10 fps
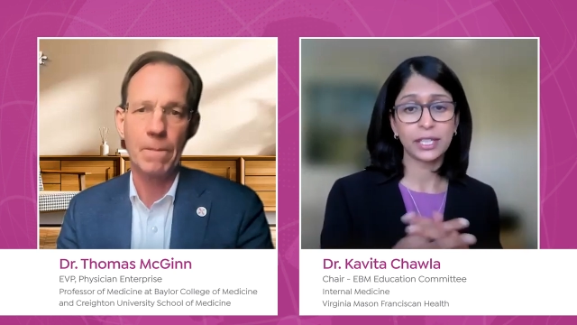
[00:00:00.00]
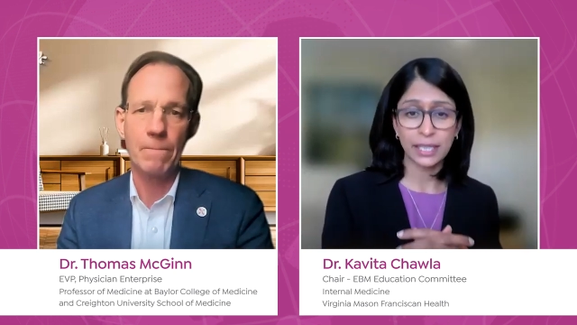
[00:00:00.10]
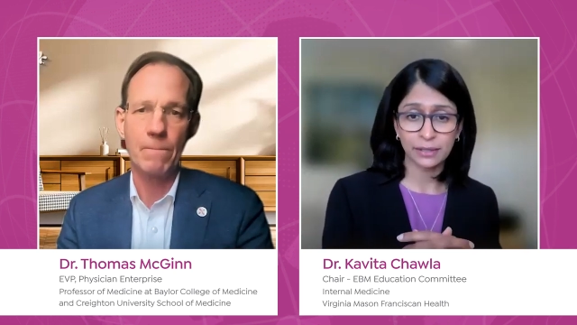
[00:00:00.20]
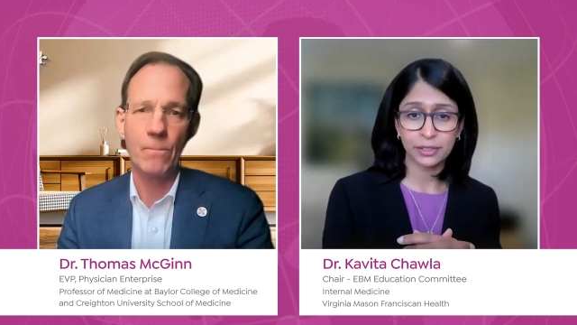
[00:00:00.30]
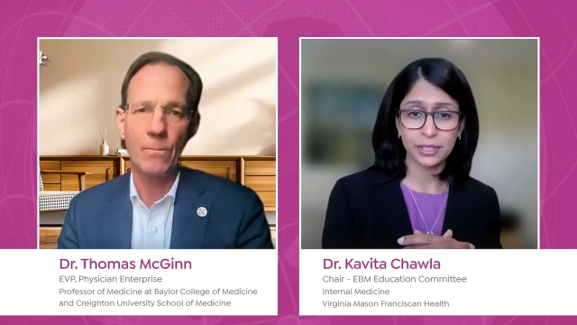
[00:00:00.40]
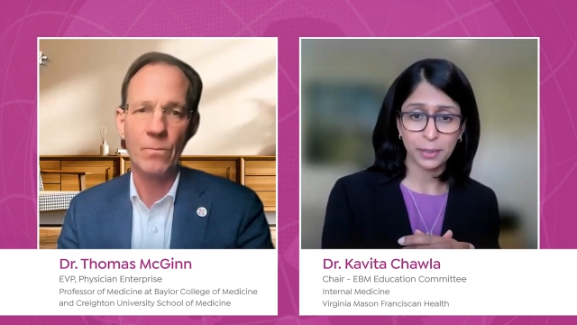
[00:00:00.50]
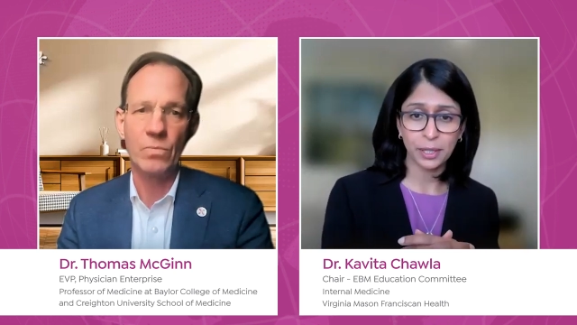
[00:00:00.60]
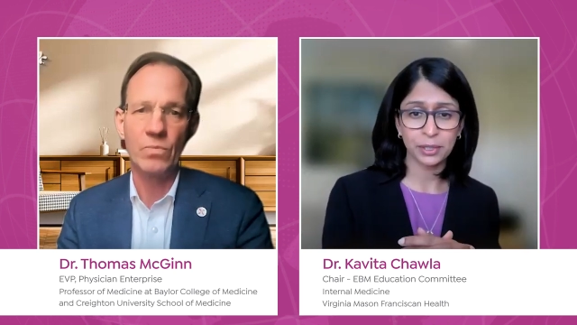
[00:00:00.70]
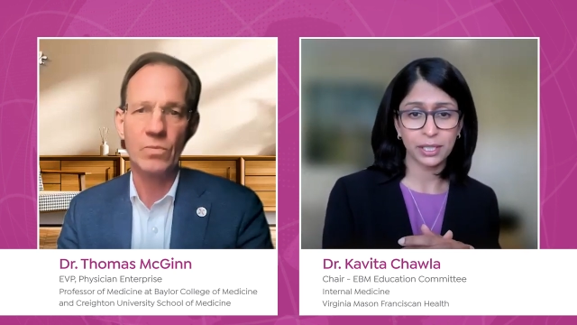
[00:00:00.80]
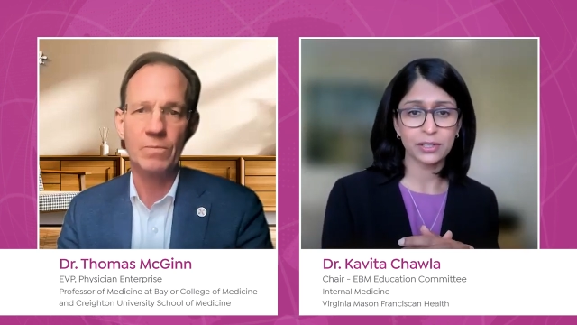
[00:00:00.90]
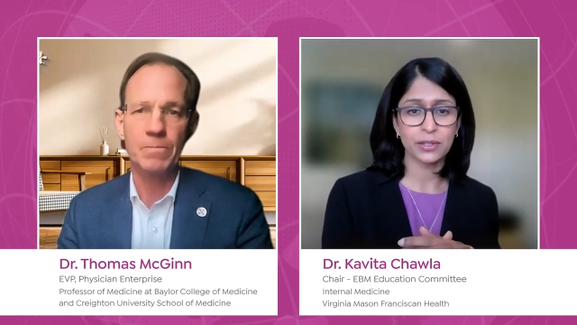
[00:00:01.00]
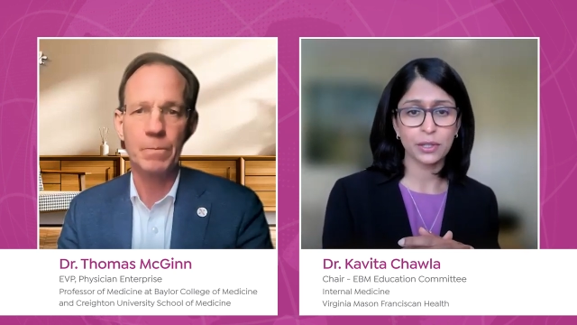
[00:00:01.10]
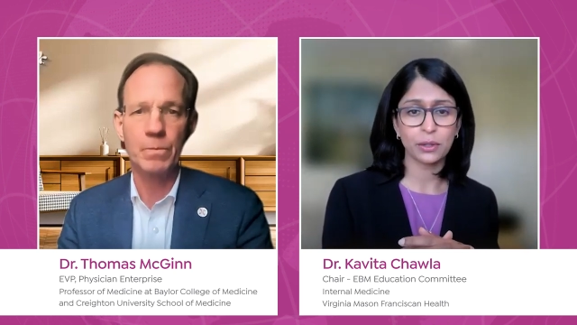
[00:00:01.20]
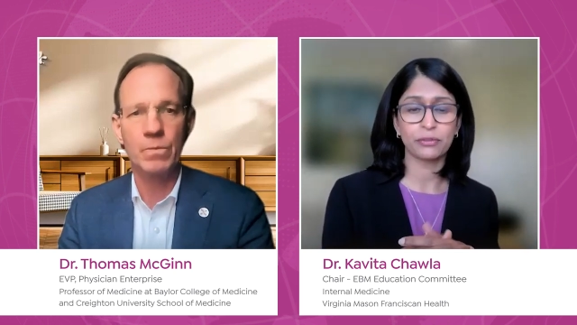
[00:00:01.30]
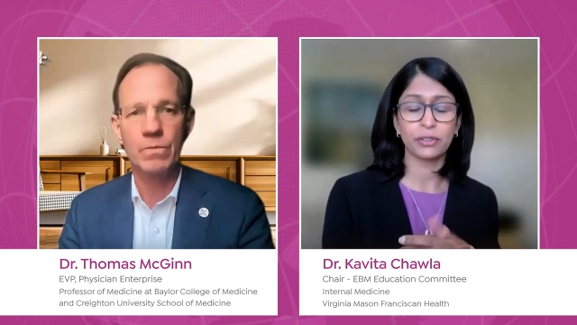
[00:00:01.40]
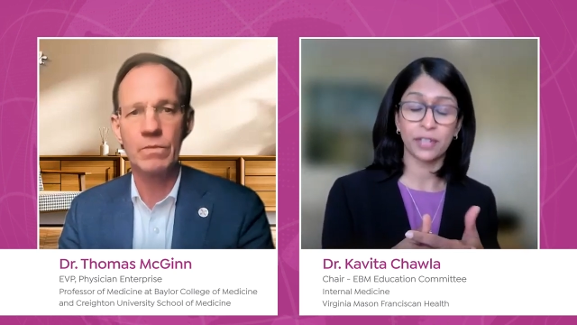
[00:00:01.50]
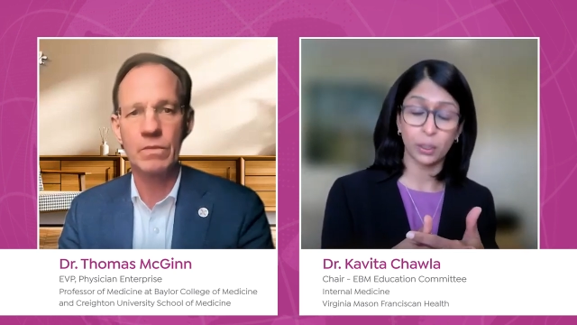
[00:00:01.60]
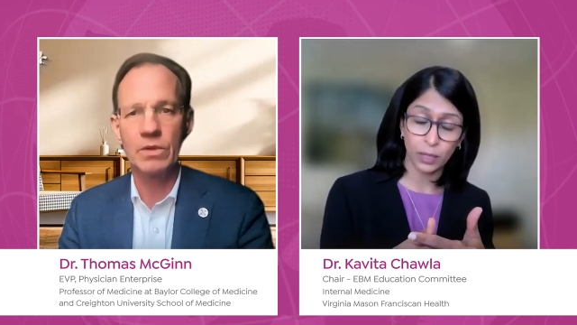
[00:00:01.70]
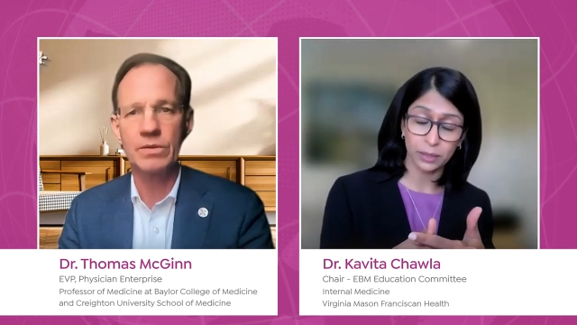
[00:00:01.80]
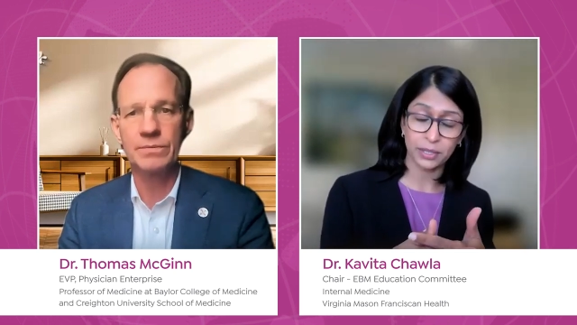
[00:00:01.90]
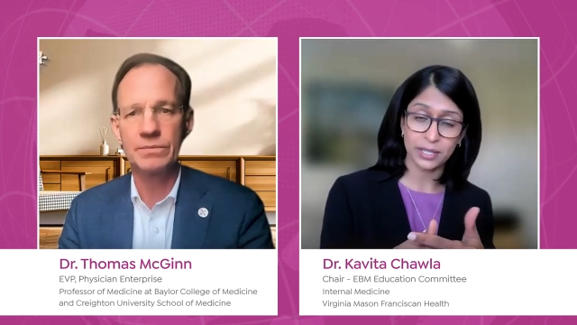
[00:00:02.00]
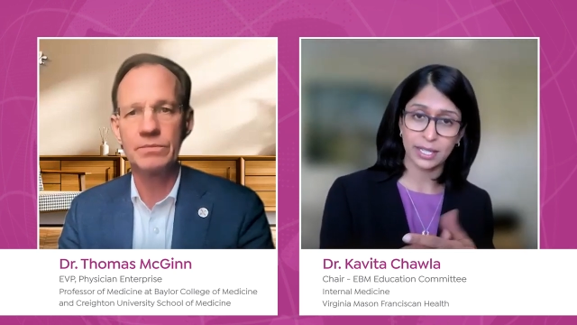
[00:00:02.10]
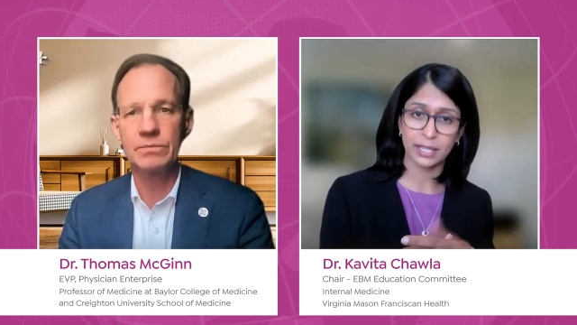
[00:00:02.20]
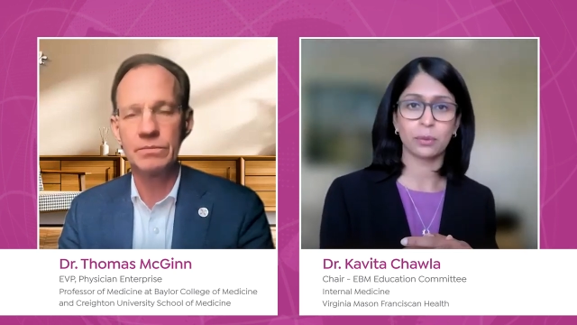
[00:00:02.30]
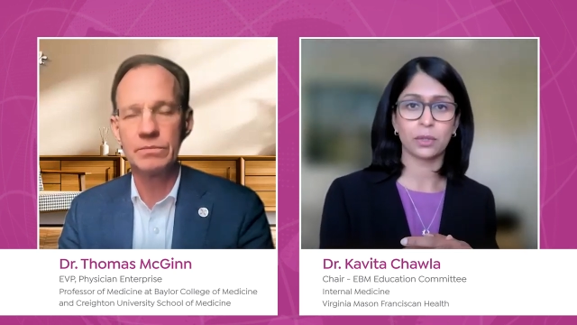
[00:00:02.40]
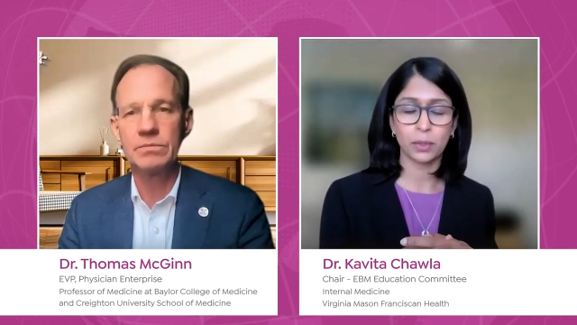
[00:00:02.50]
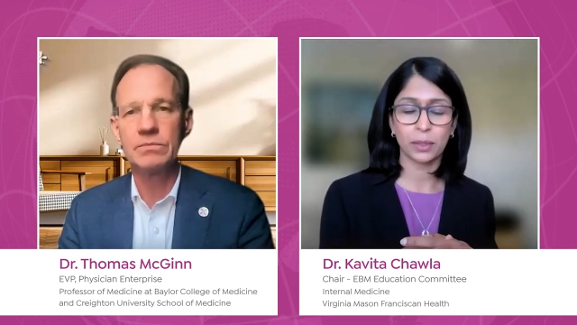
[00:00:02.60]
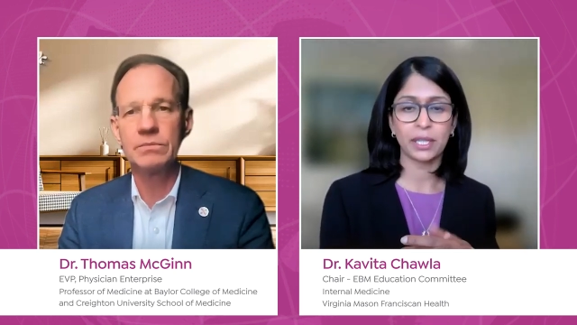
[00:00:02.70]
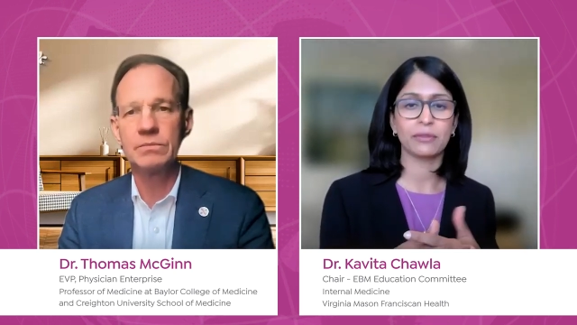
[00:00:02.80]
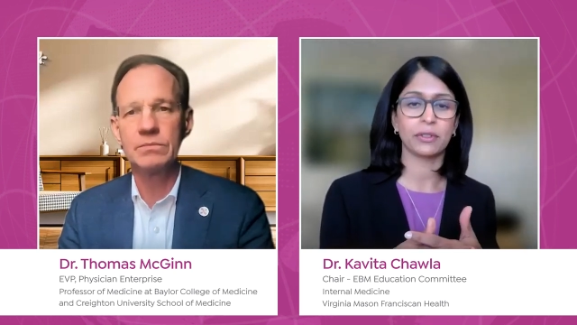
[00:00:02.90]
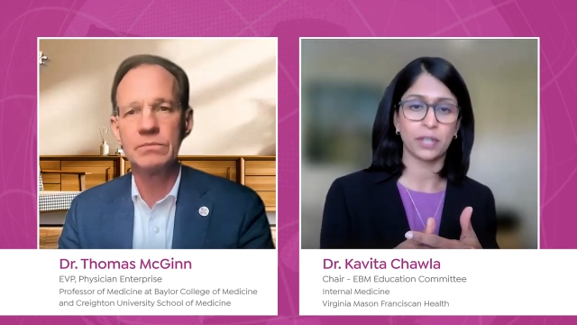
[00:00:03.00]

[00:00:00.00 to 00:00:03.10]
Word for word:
Speaker 1: diverse population. So 51% were women,